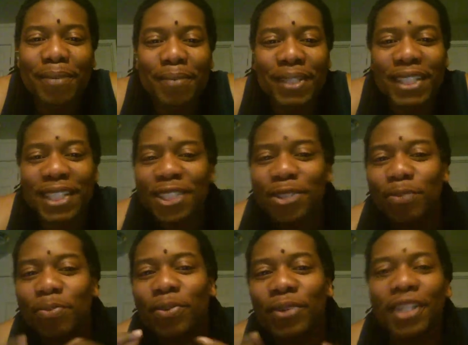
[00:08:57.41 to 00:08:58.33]
But this your
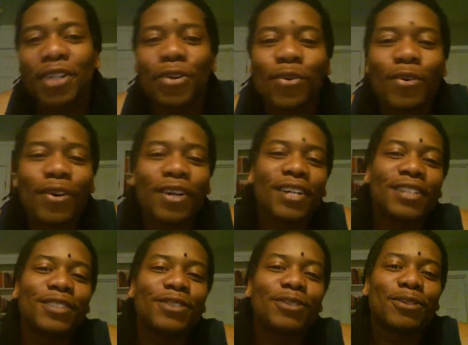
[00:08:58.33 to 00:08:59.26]
boy,
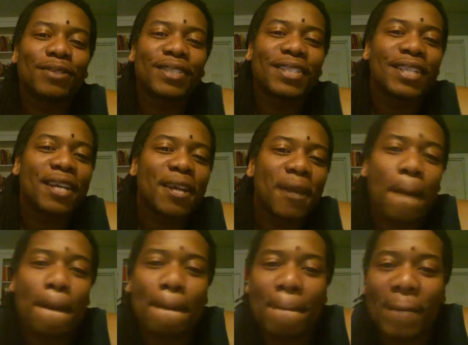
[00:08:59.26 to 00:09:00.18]
Quan, you know what I'm
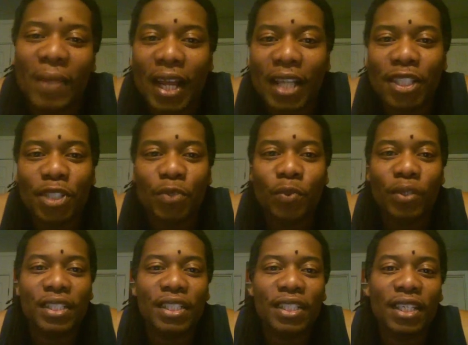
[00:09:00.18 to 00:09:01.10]
saying? I just
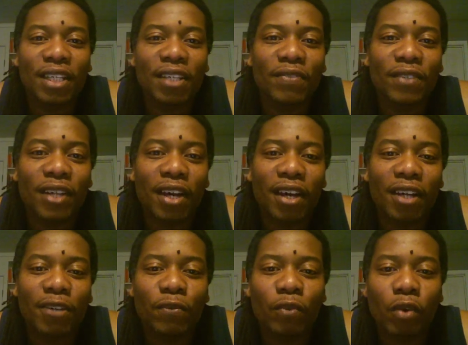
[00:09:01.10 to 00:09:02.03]
wanted to give
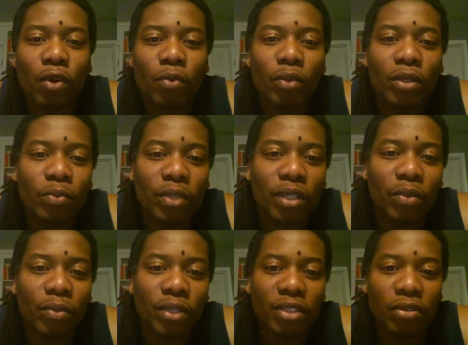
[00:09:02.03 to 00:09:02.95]
y'all the 411
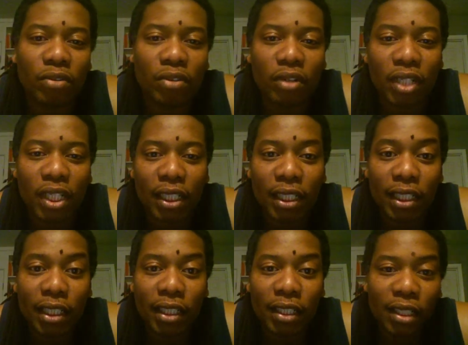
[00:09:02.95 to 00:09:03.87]
on what's going on in the league.